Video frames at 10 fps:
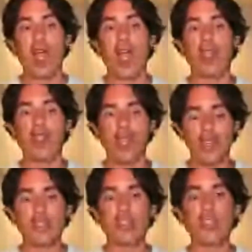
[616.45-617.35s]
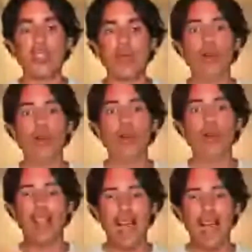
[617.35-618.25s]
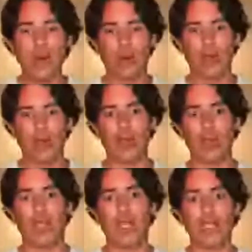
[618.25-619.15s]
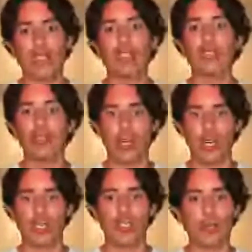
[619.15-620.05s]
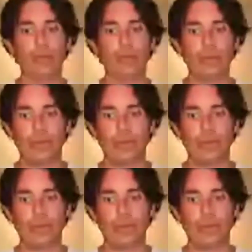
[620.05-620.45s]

unless you allow it to hurt you.